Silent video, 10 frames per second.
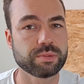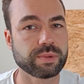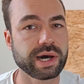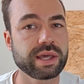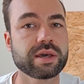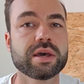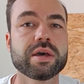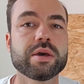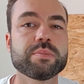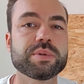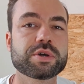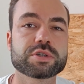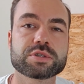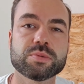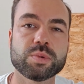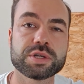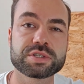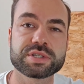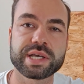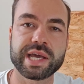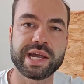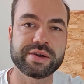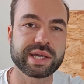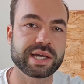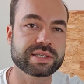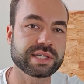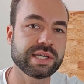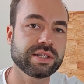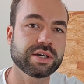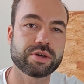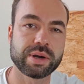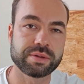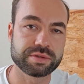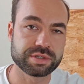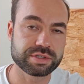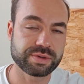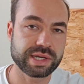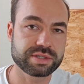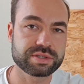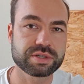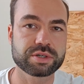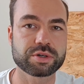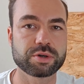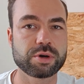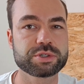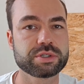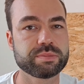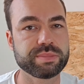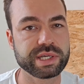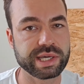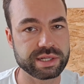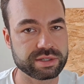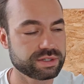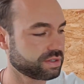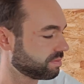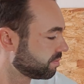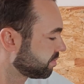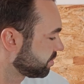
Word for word: Why? Because once air gets in around the strands, corrosion begins.